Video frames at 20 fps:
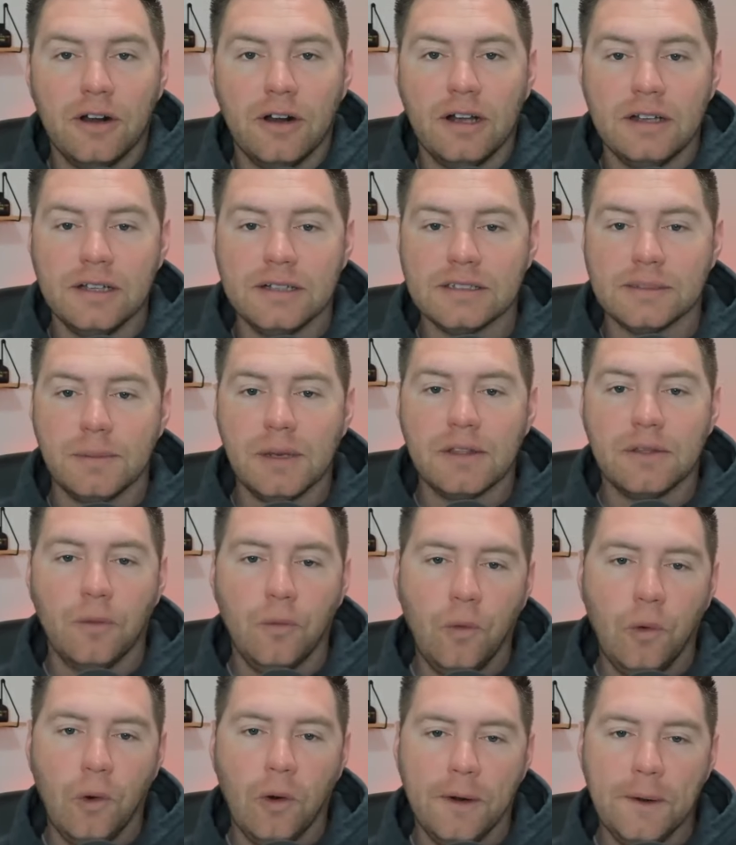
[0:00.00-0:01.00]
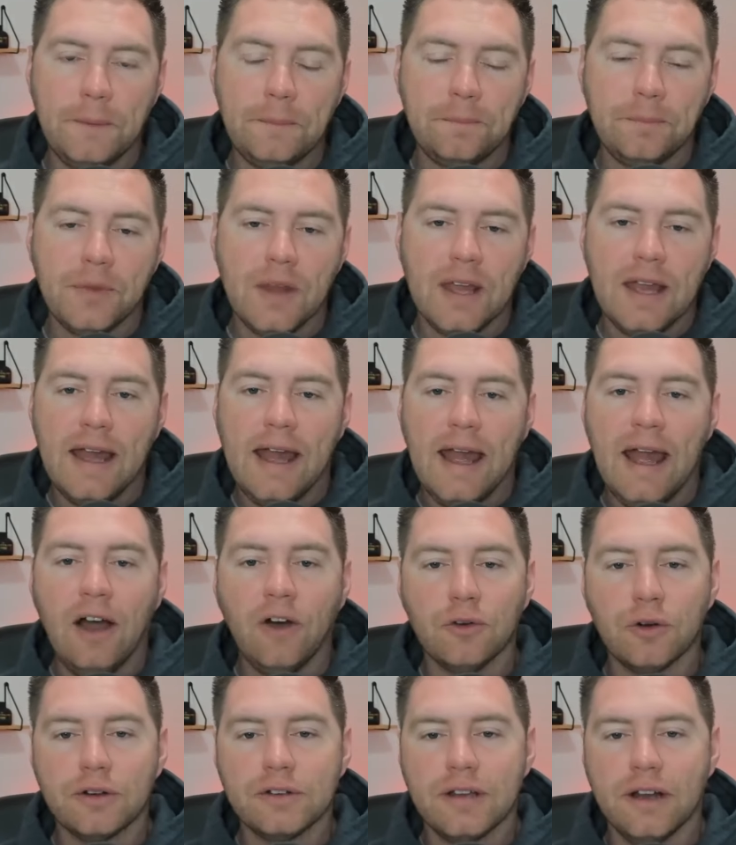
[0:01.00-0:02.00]
Elizabeth Warren.
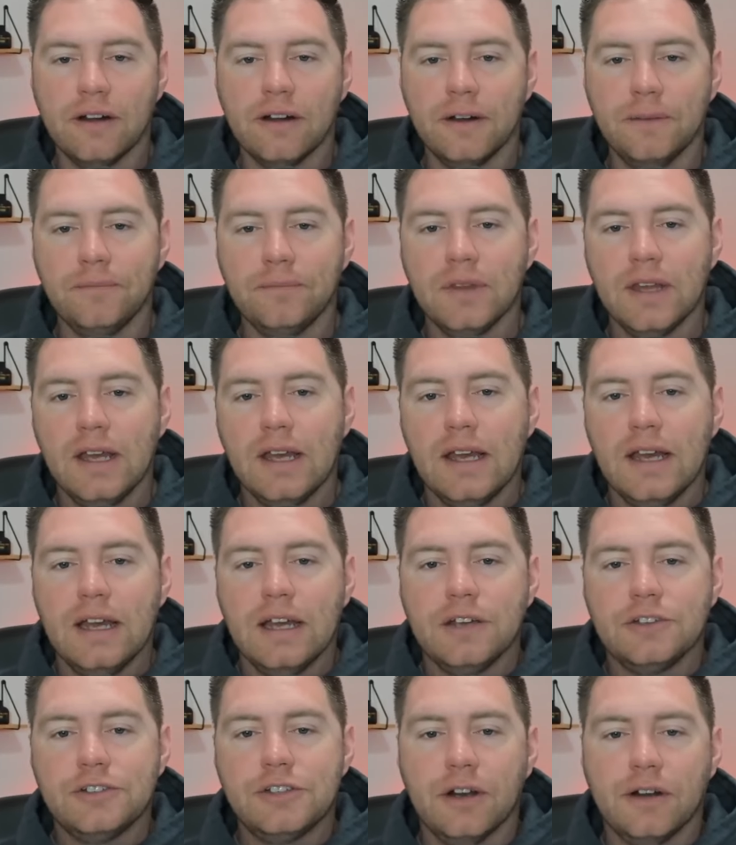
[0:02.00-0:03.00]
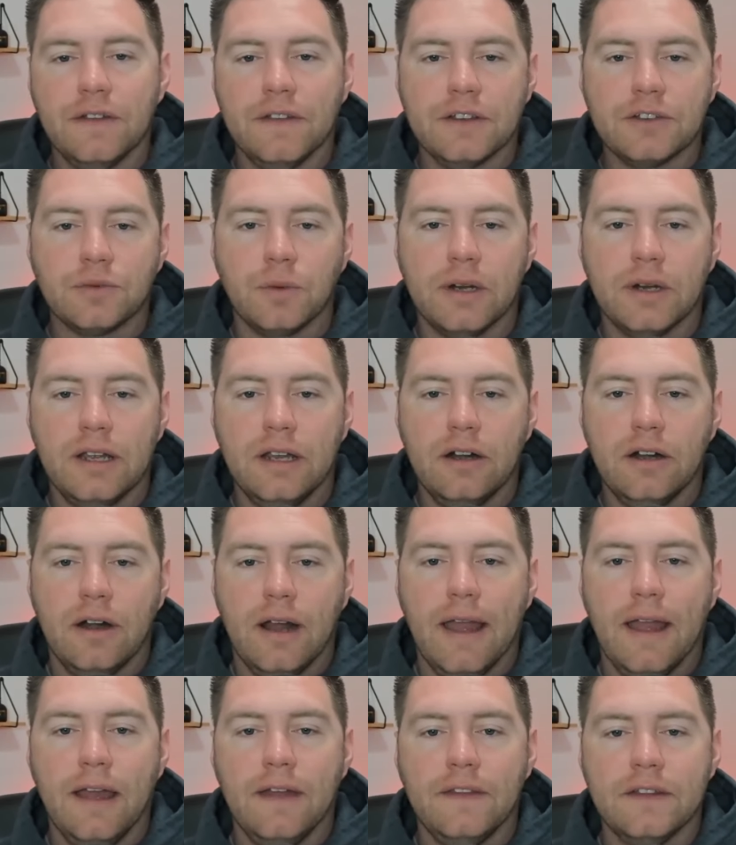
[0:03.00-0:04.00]
Eleanor Terrett sharing this one
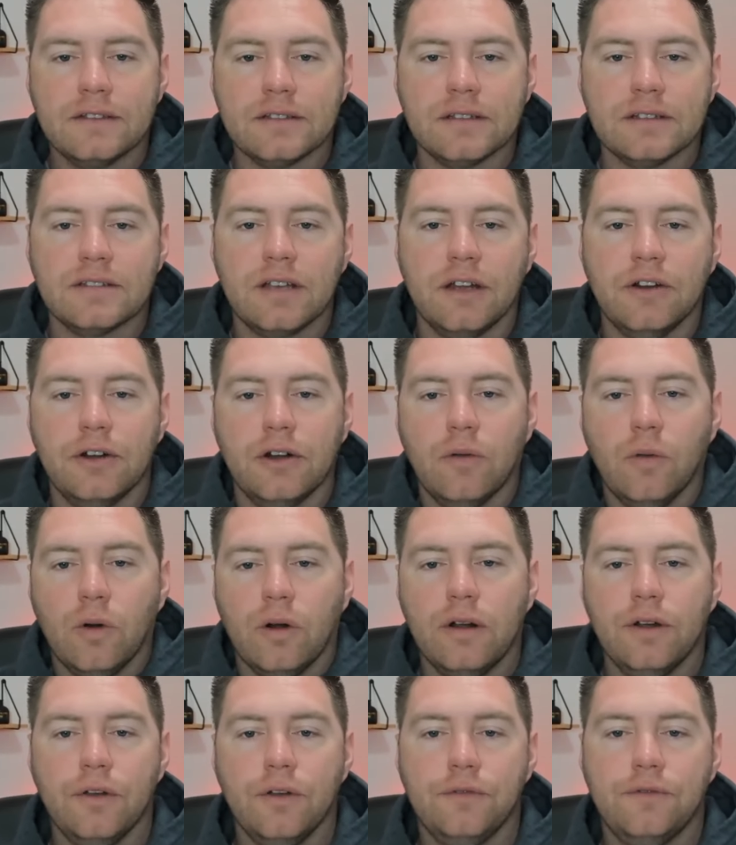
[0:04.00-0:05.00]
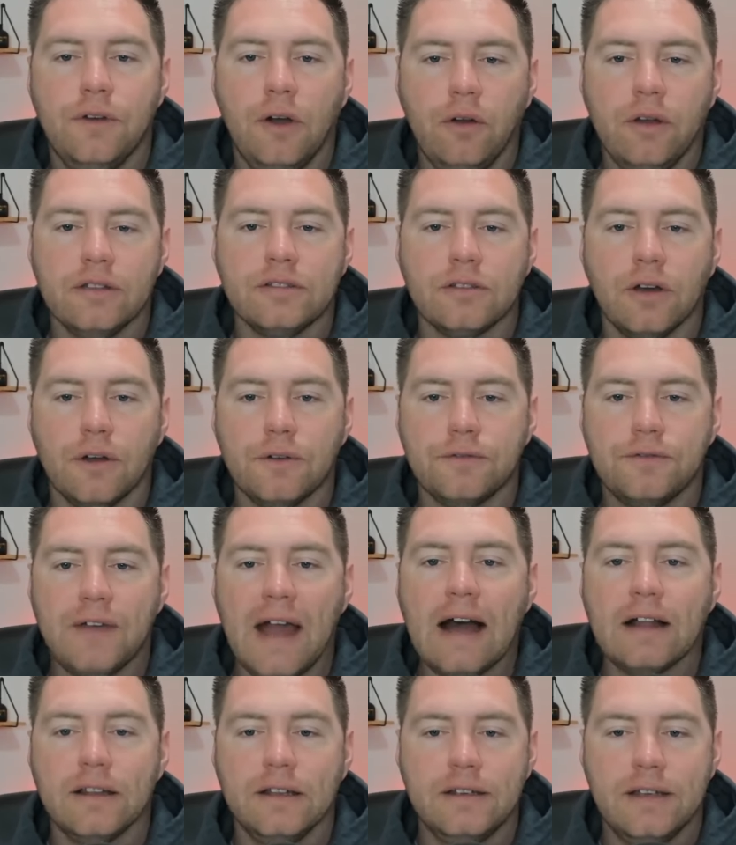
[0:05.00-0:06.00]
here. And this is Senator Warren focused on
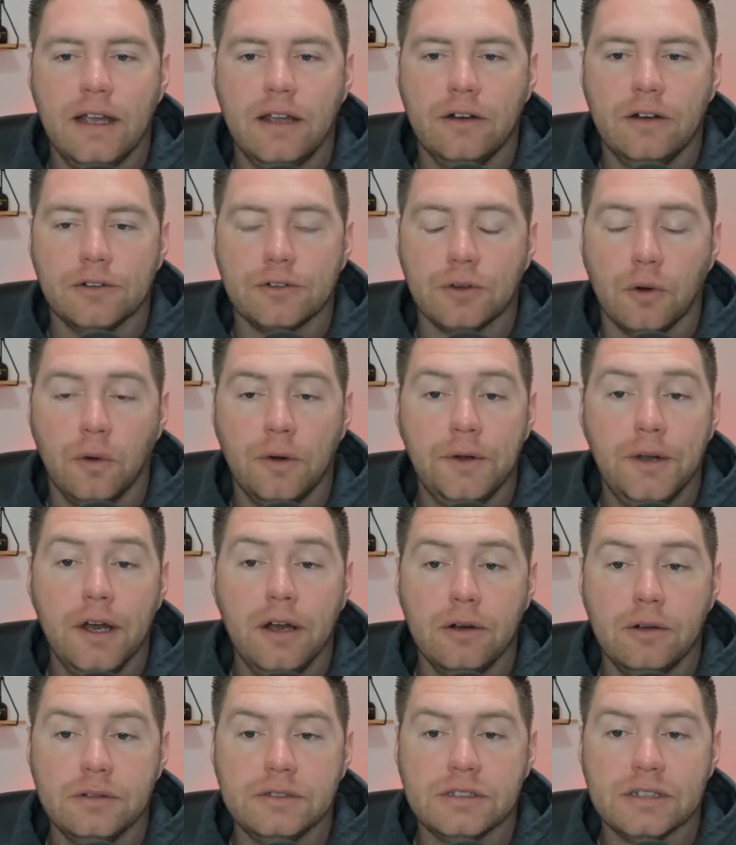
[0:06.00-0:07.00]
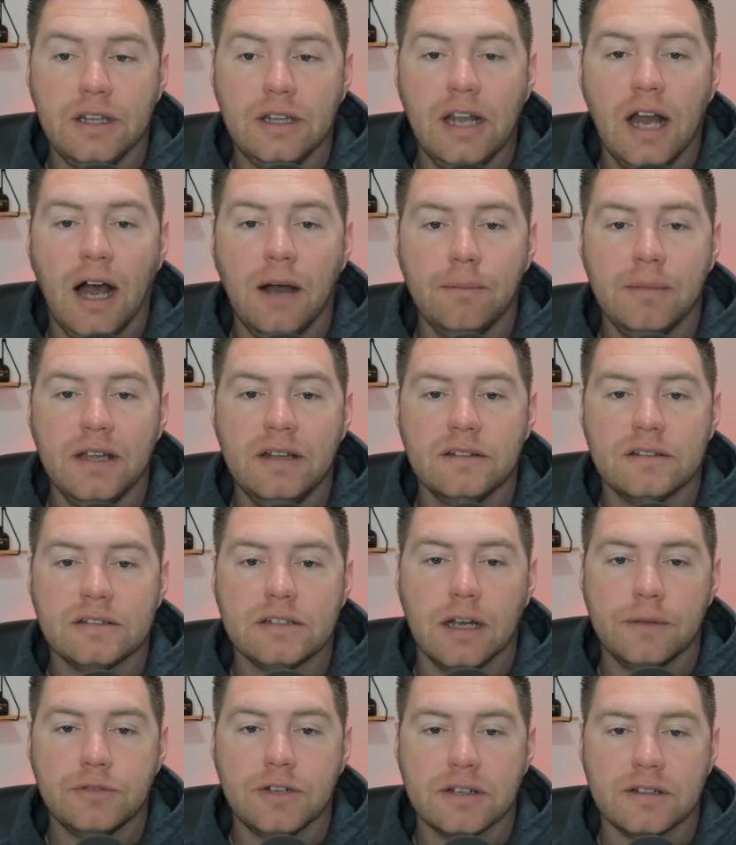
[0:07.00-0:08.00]
validators or nodes not being
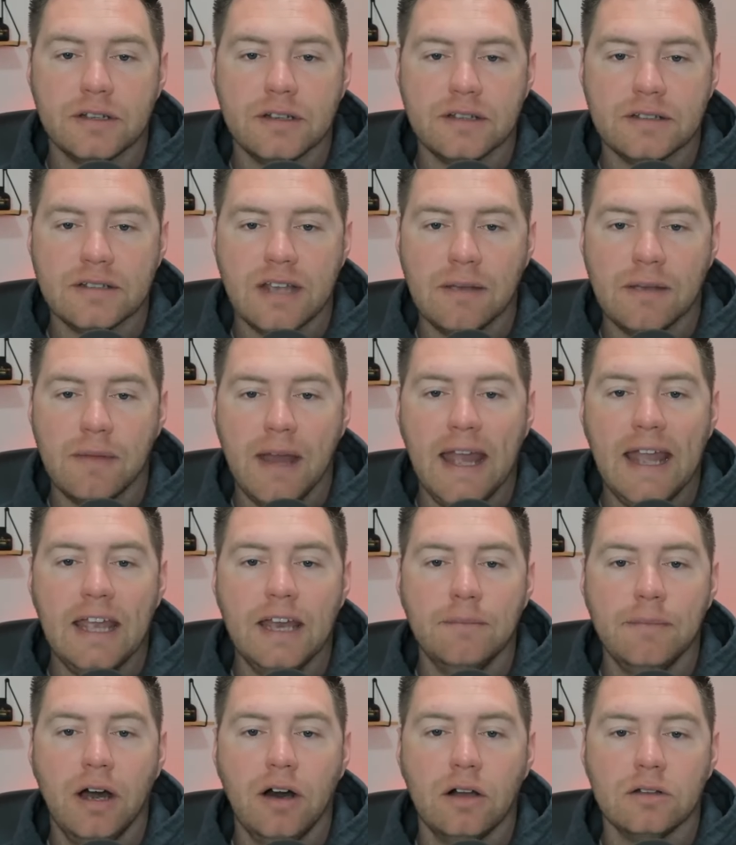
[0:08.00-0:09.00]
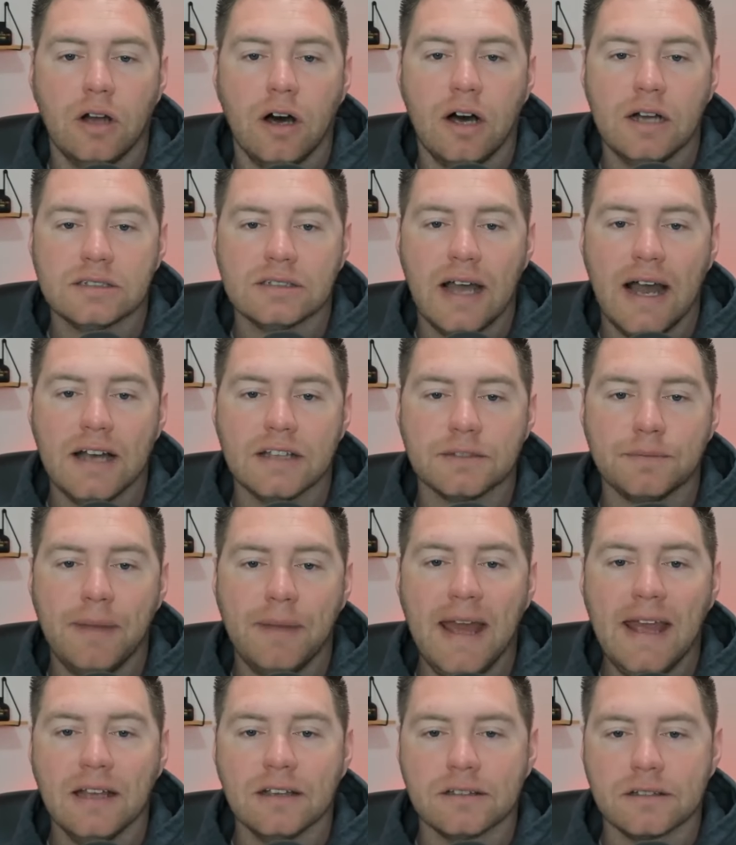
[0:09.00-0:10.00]
subject to the same AML laws as
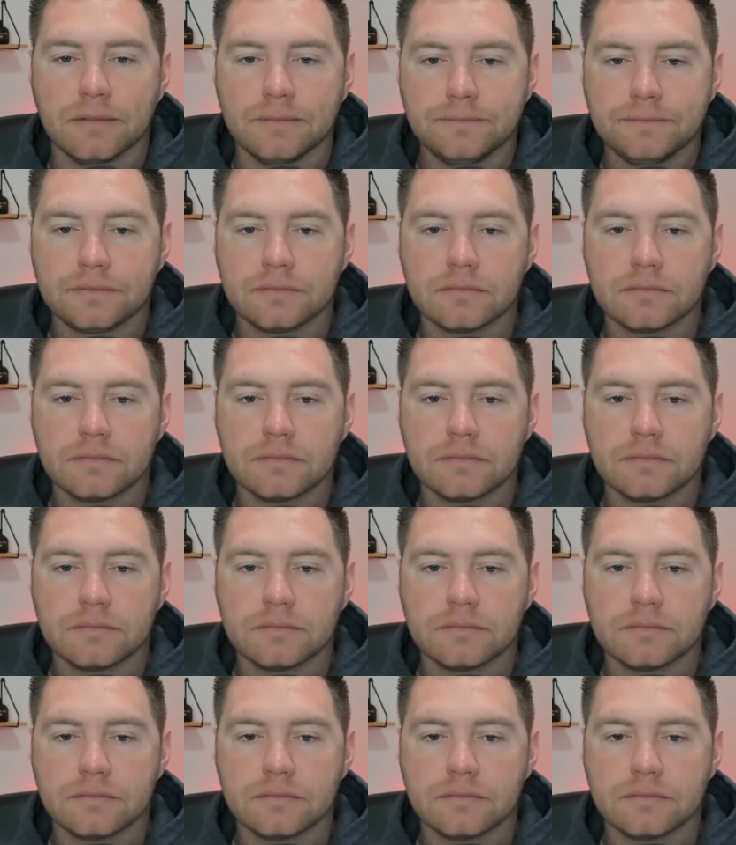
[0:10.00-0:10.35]
banks.